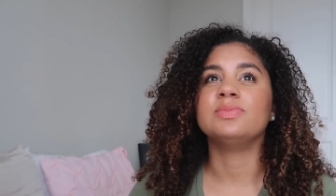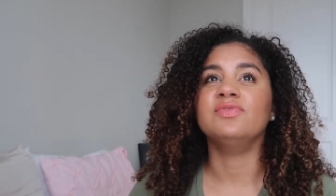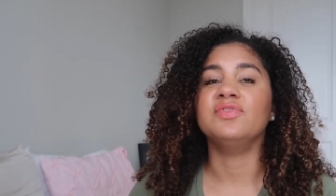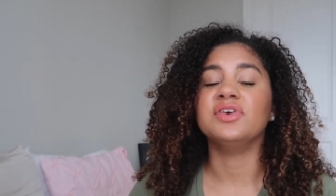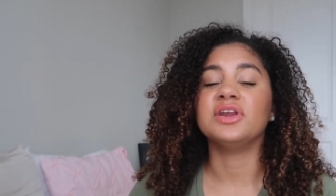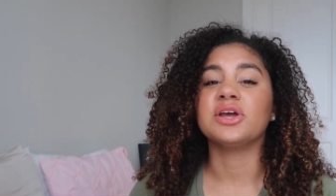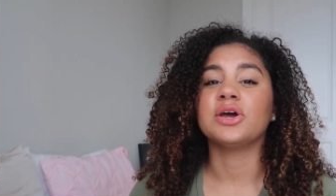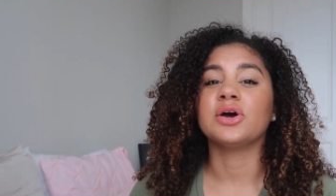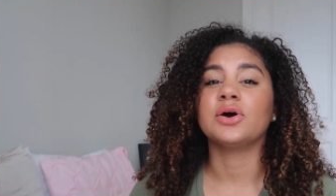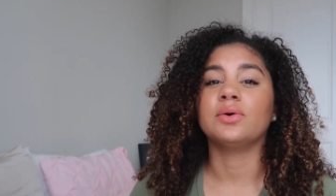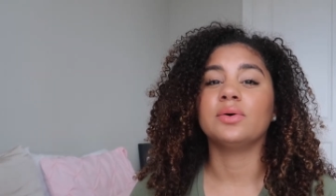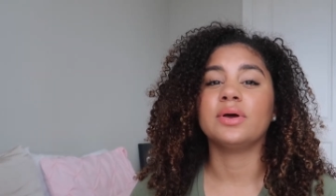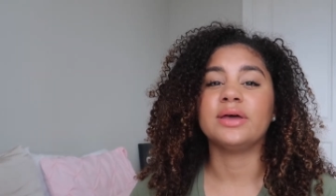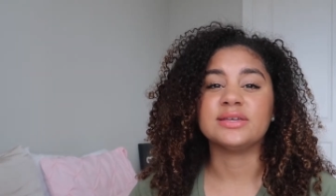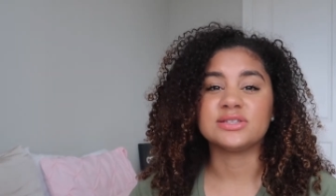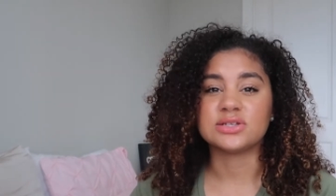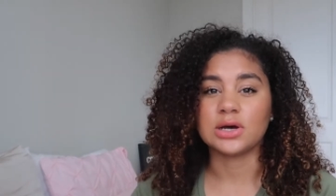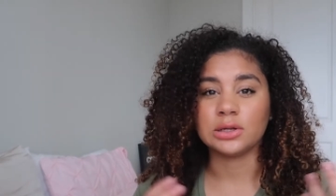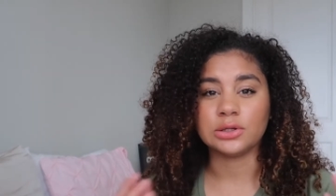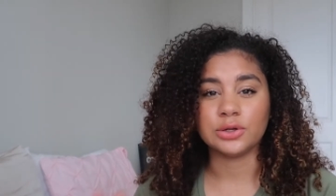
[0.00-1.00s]
video
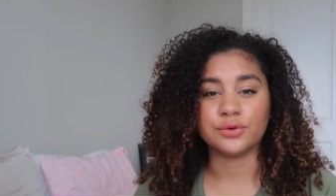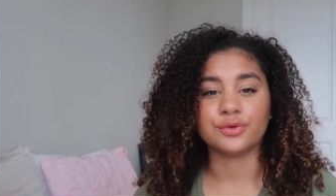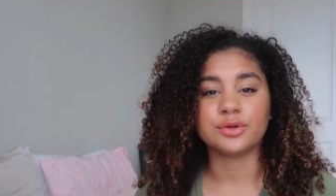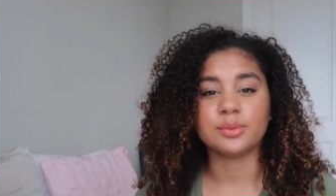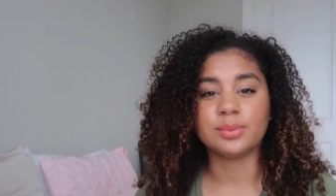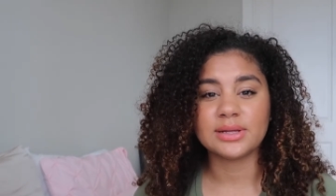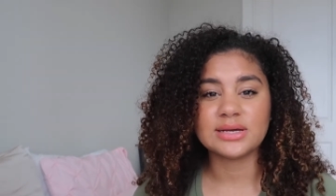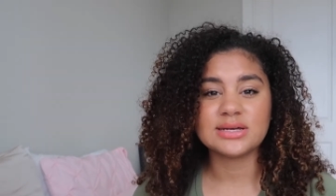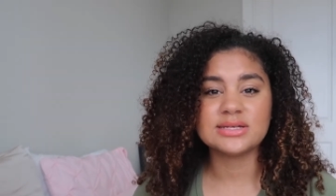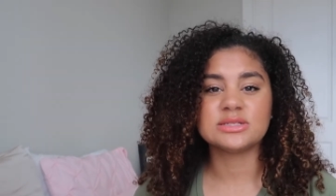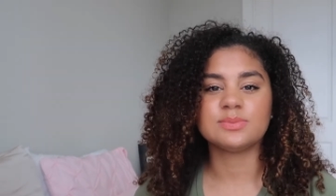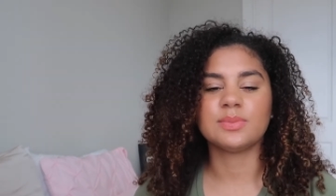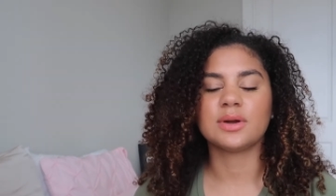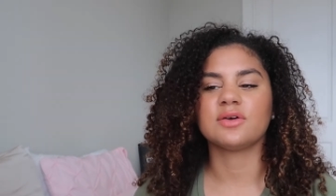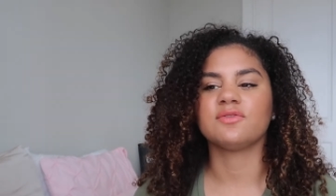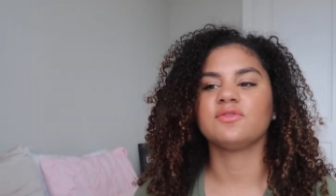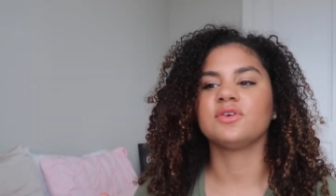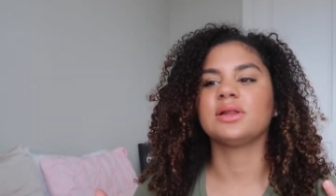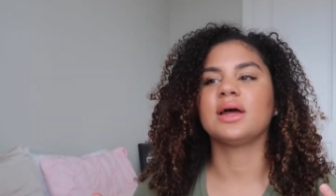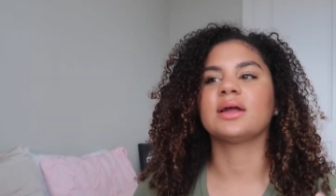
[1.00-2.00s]
is all over the place but
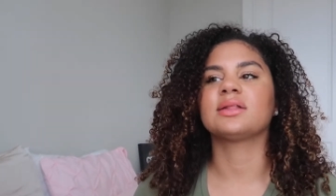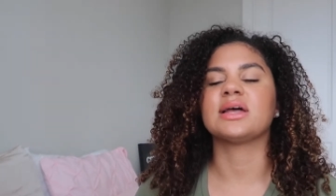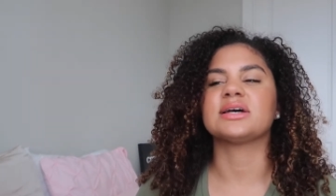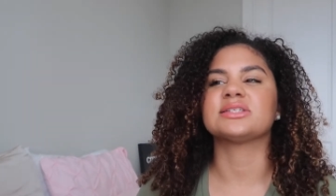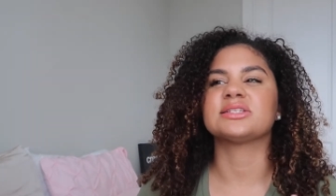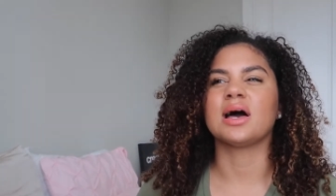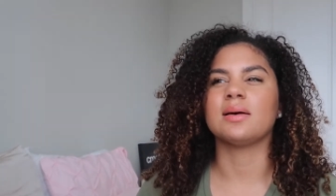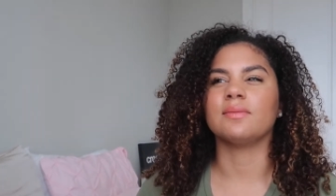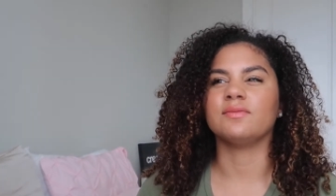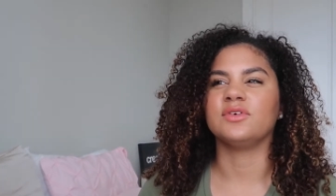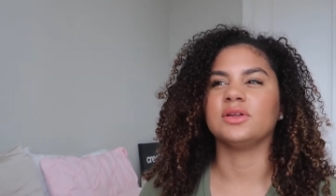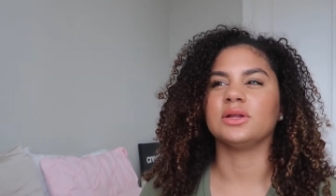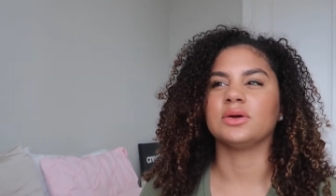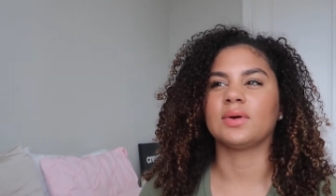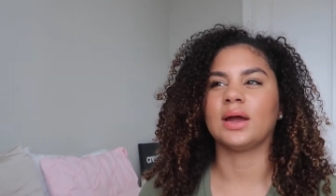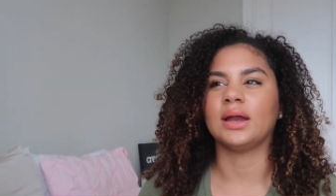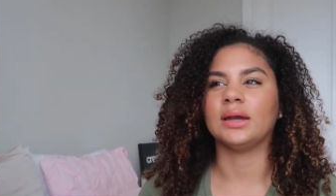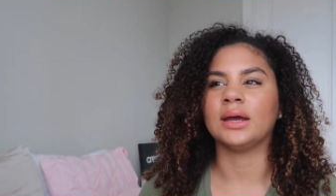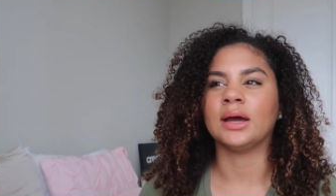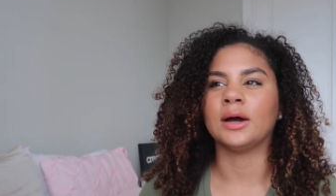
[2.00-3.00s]
I feel like that's how I'm feeling
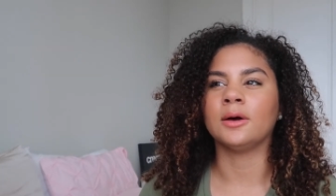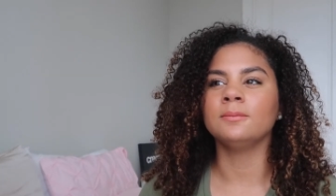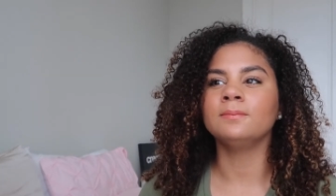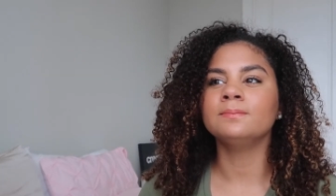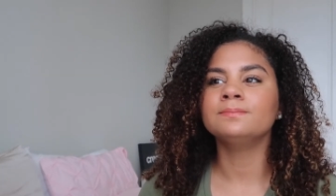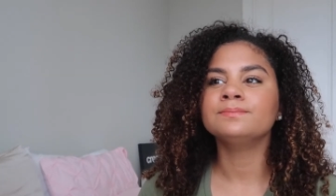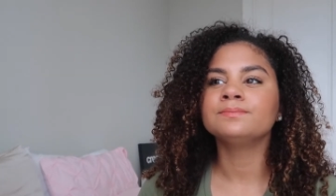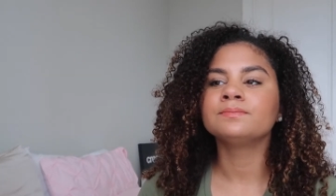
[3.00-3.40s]
right now